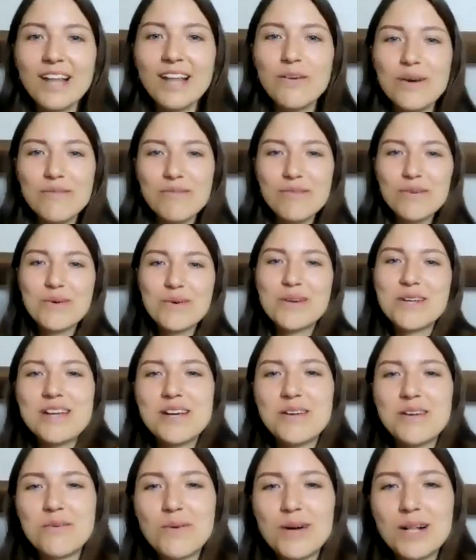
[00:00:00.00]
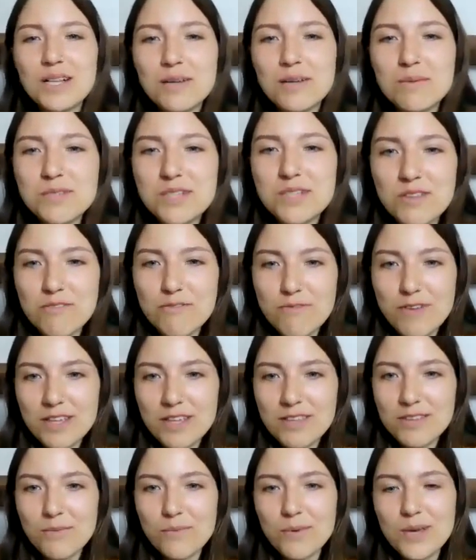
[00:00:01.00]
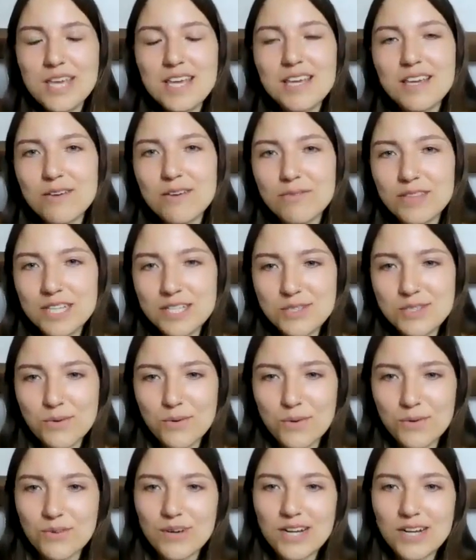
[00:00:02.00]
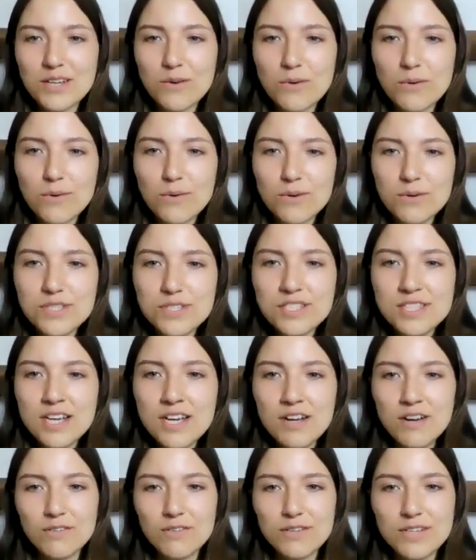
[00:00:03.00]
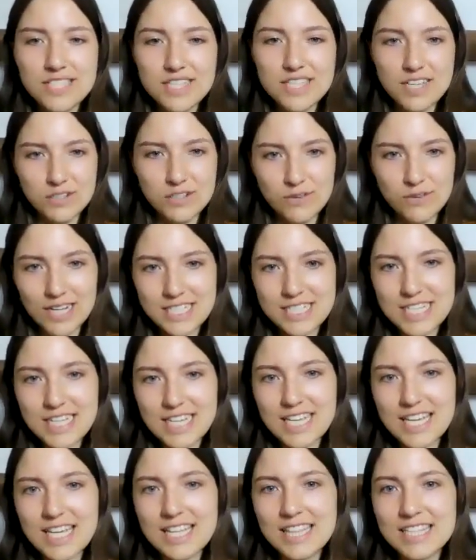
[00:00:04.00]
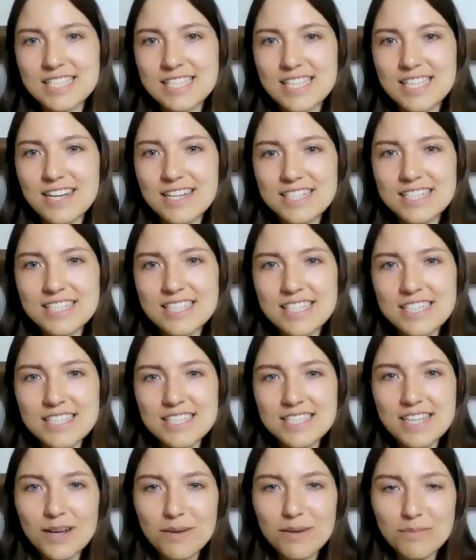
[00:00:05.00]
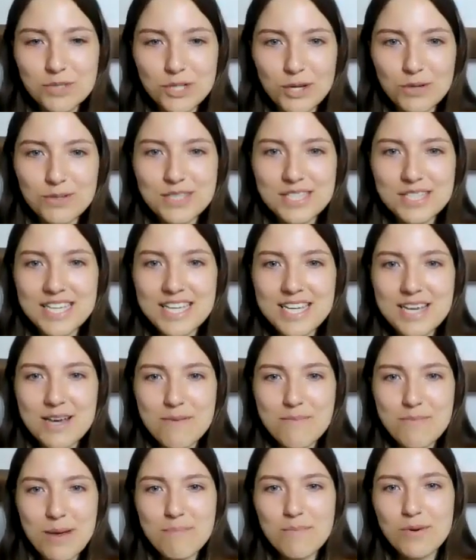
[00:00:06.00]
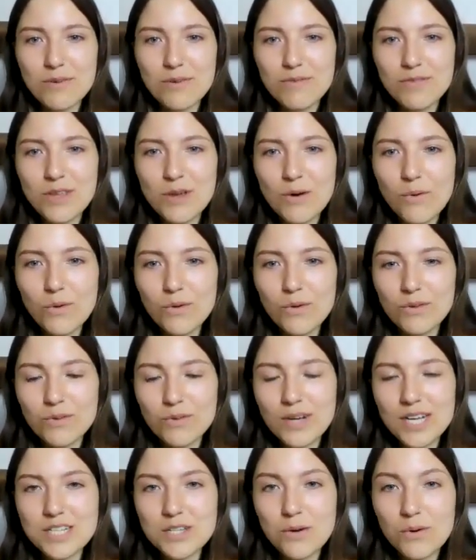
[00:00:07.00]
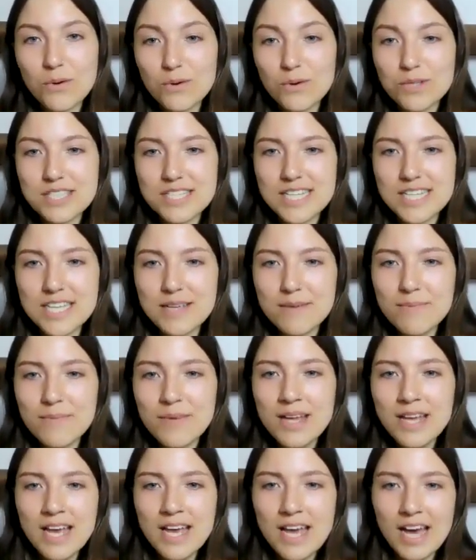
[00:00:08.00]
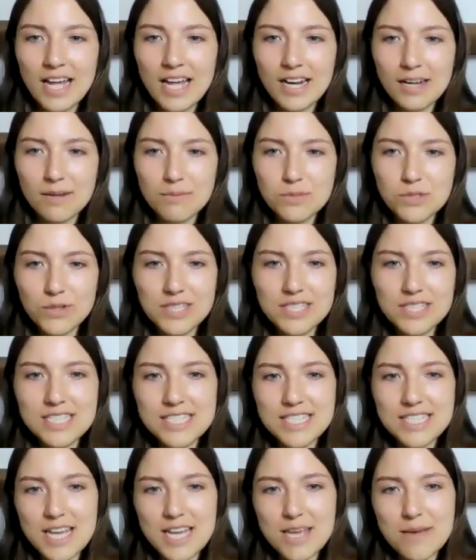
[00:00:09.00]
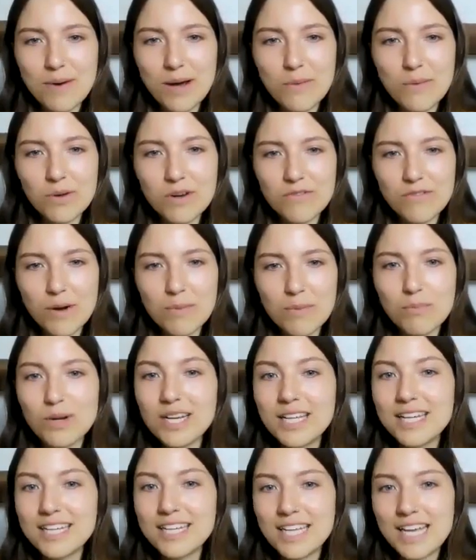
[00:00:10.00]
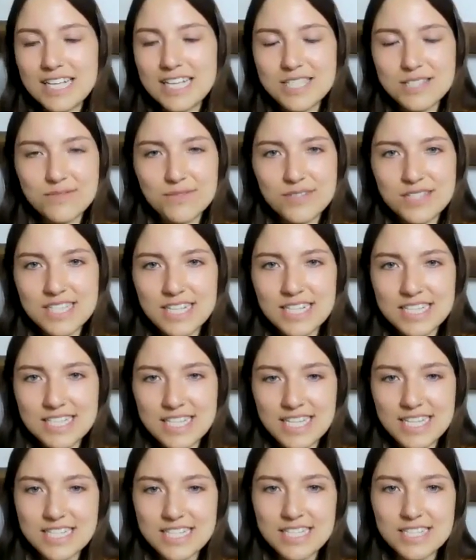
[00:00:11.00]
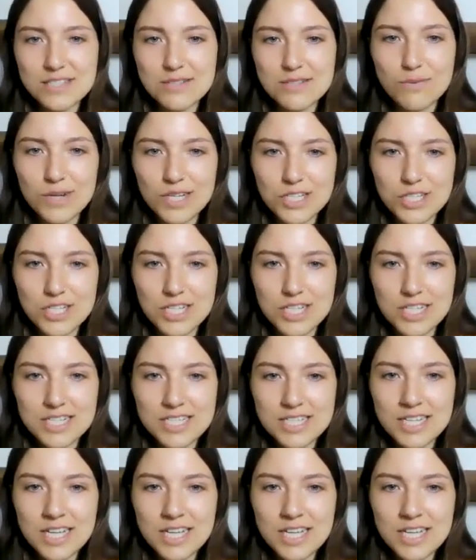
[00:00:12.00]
everyone, and welcome to the fifth week of this AuthorAid course, Research Writing in the Sciences. I'm Josie, a member of the AuthorAid course team, and I'm joined today by one of our brilliant guest facilitators, Richard.